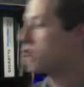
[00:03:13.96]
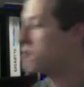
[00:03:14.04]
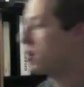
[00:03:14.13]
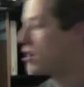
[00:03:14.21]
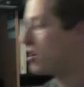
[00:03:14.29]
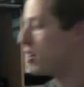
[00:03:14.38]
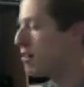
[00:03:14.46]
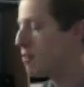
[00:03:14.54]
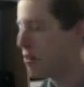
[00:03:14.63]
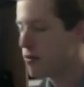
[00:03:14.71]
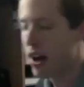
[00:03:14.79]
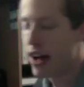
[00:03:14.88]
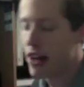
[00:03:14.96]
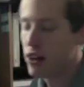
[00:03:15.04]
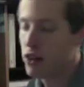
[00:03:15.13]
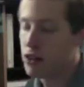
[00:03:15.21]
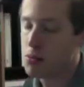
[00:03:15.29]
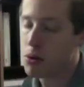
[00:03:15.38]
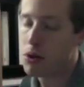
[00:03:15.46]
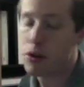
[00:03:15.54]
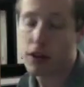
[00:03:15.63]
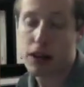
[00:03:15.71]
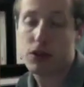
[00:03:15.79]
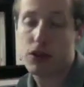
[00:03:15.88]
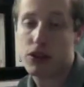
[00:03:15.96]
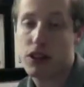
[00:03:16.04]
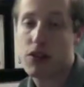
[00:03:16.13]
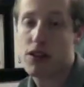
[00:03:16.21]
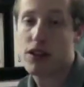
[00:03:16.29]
but it'll leave your files and programs, etc.